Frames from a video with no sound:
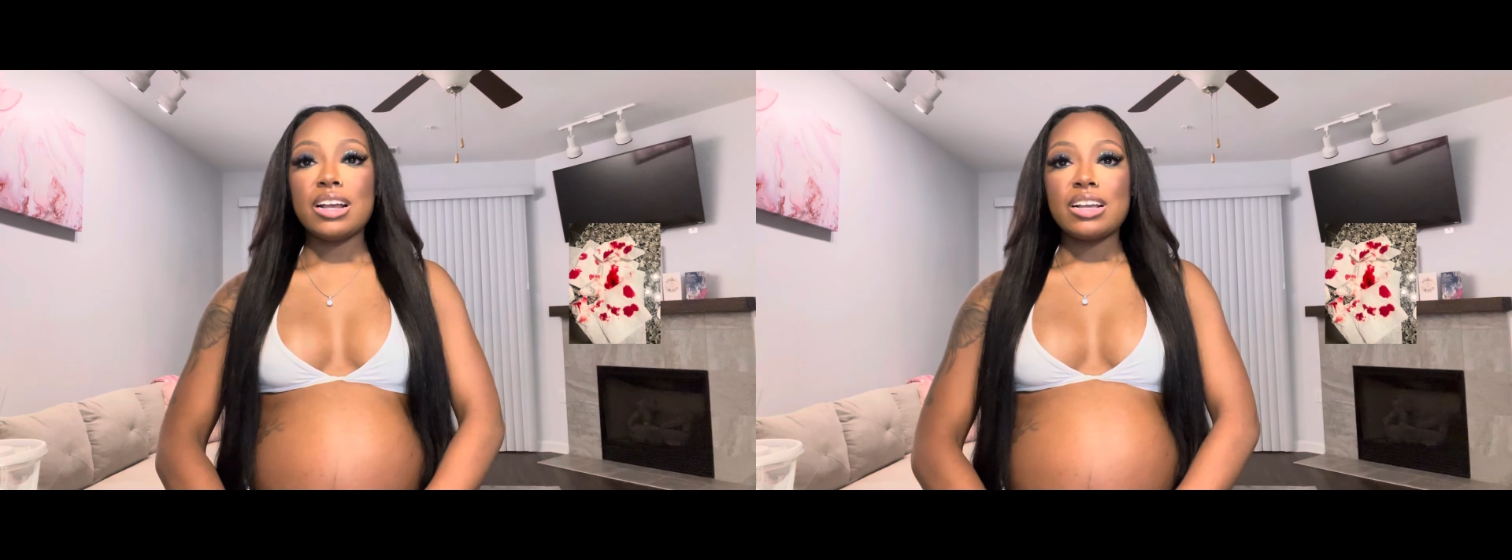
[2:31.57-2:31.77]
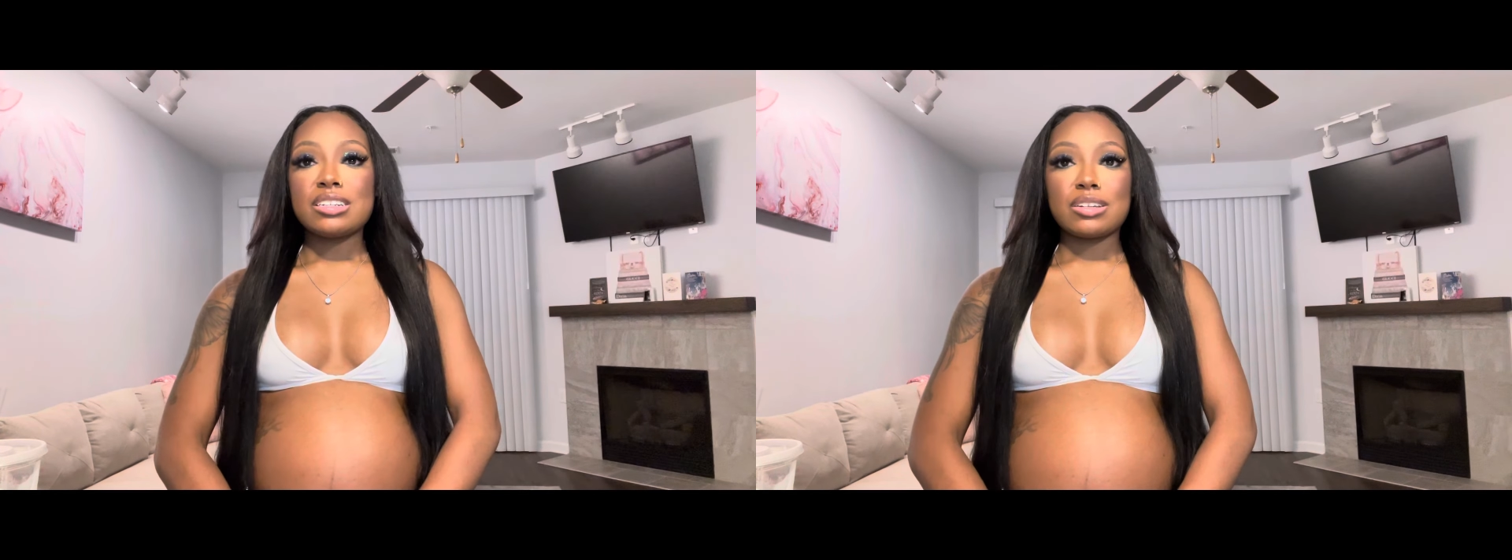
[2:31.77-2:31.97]

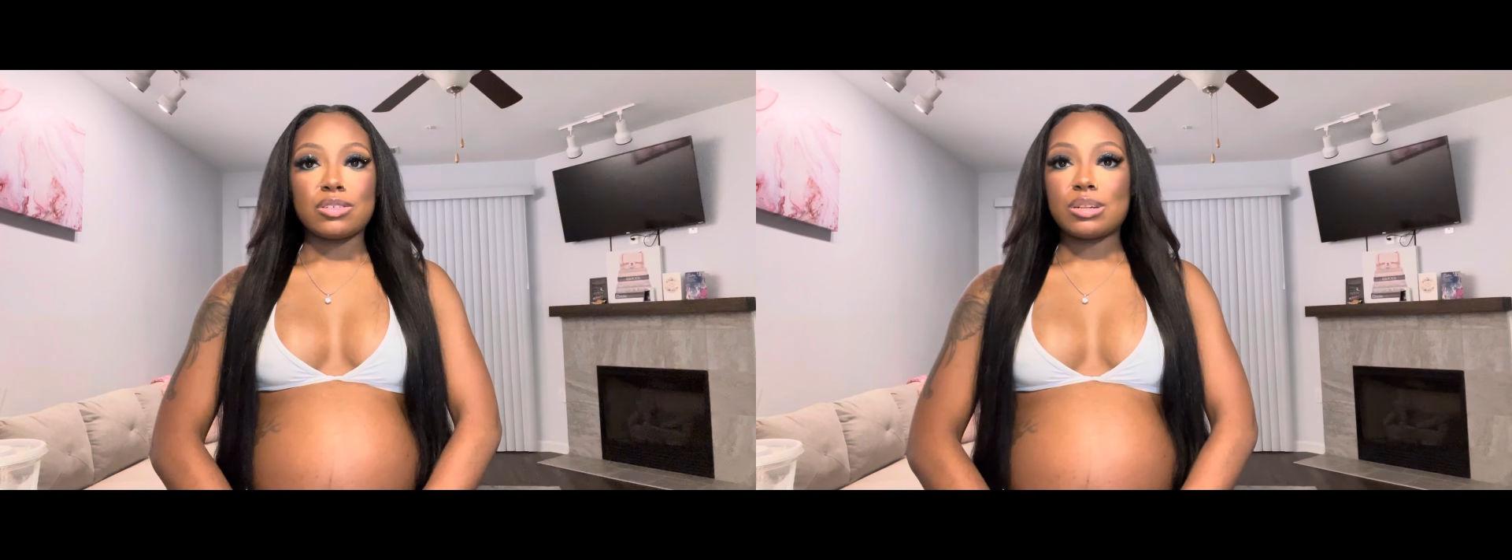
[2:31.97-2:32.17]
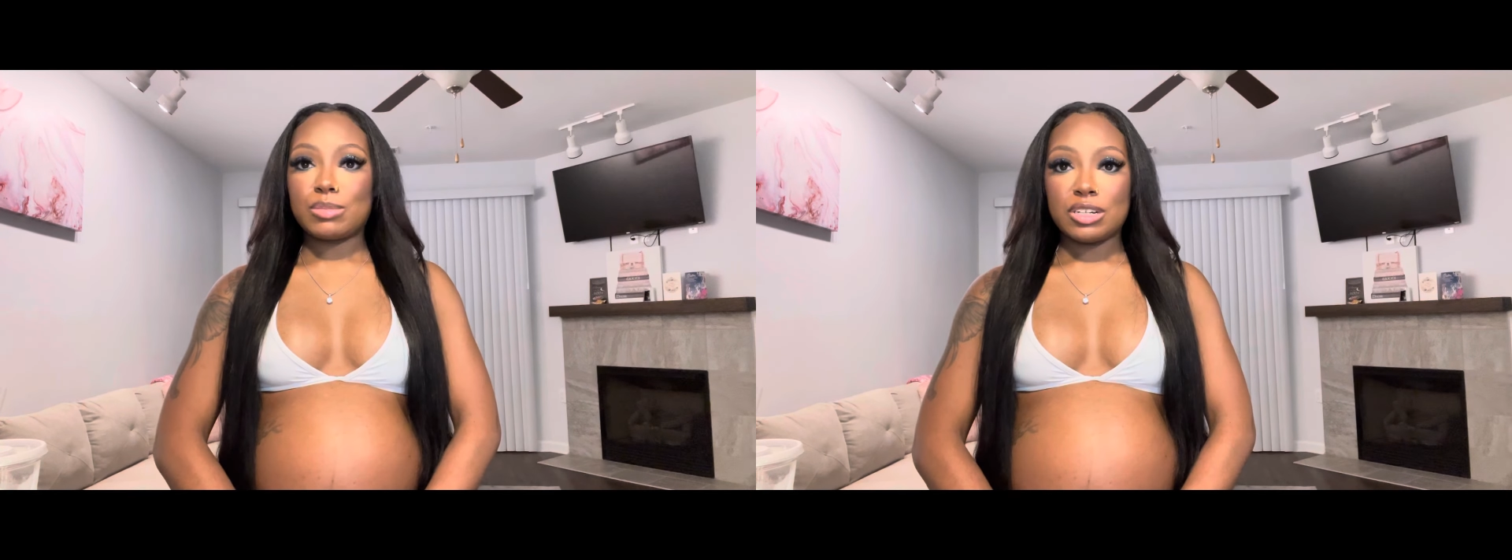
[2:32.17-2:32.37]
So
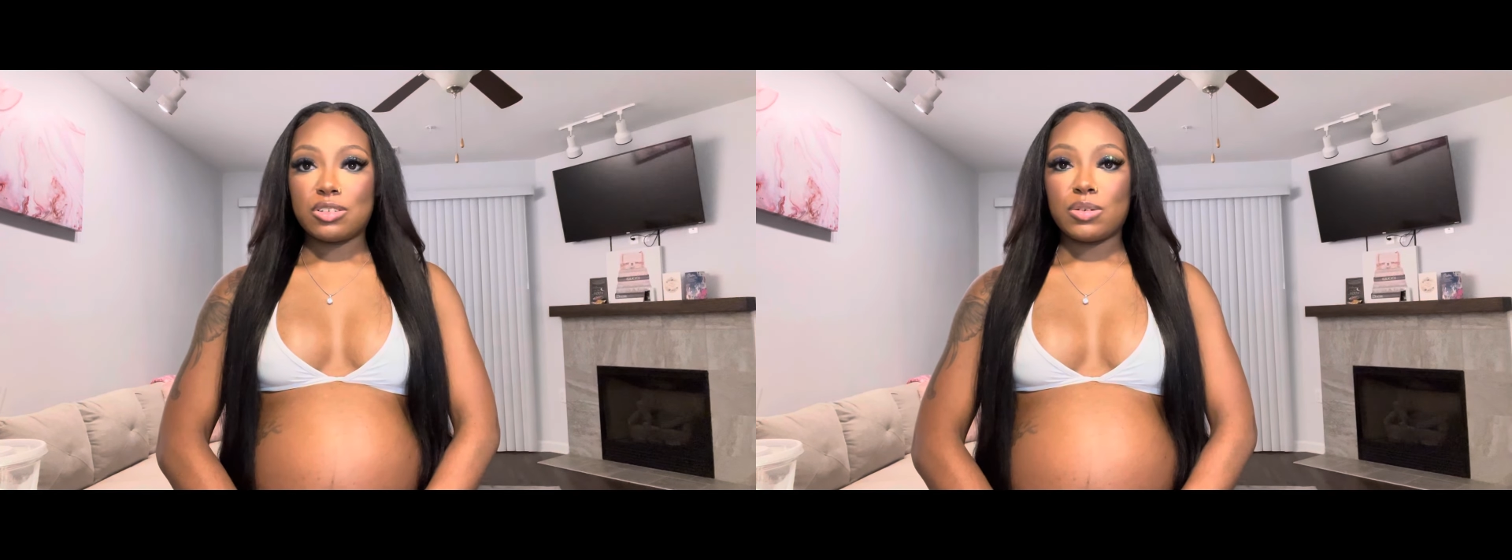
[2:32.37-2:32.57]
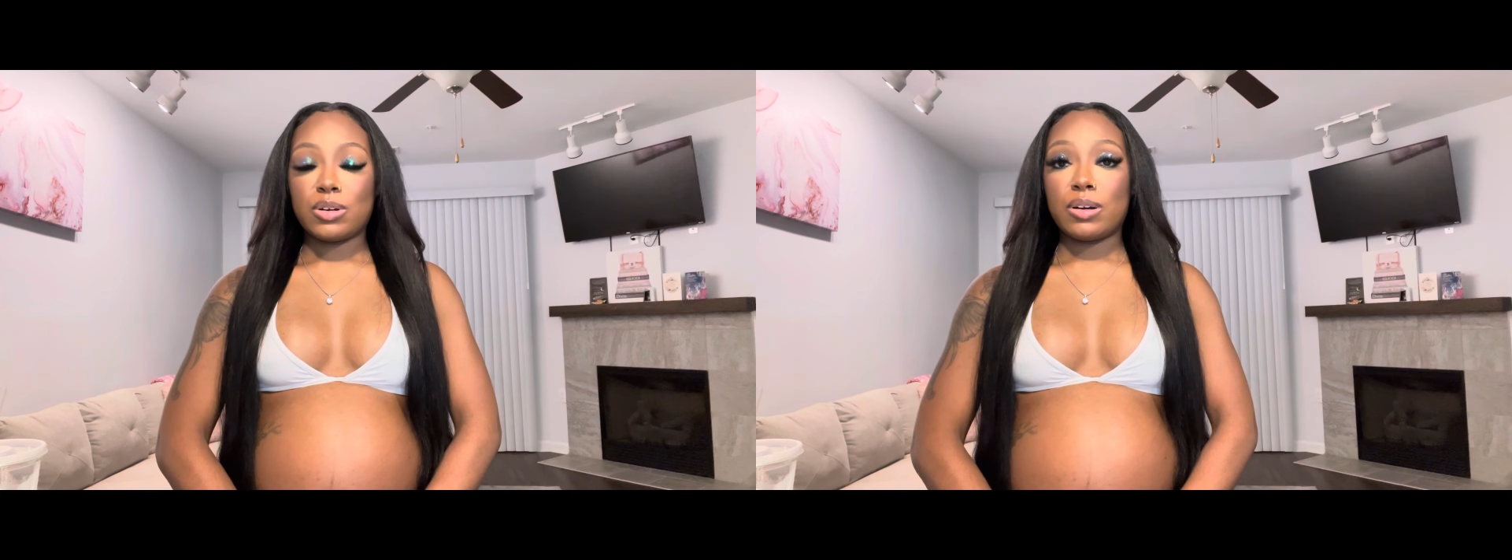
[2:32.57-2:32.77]
something's
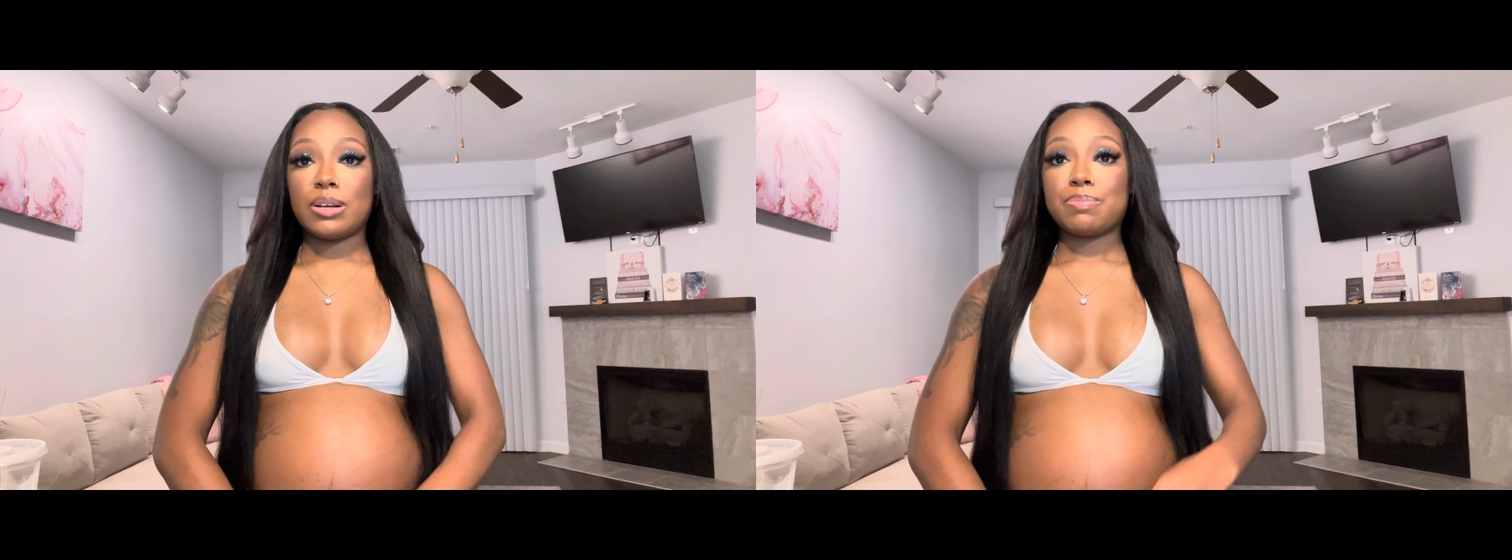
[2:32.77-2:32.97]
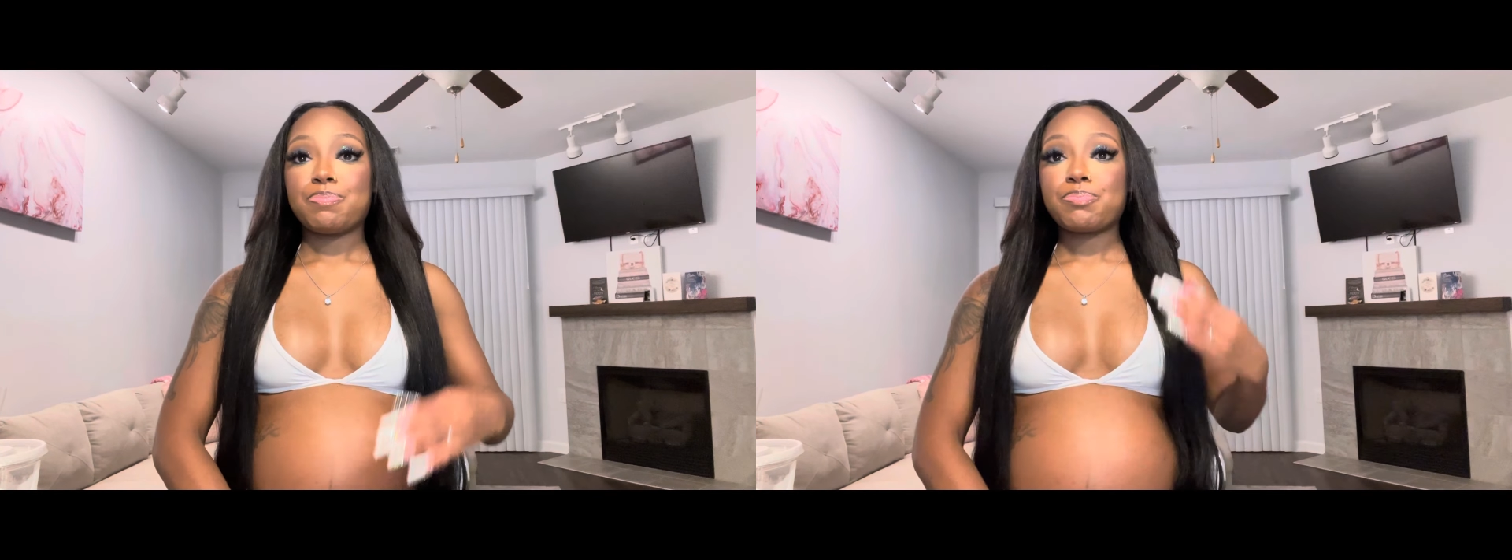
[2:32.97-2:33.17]
going on.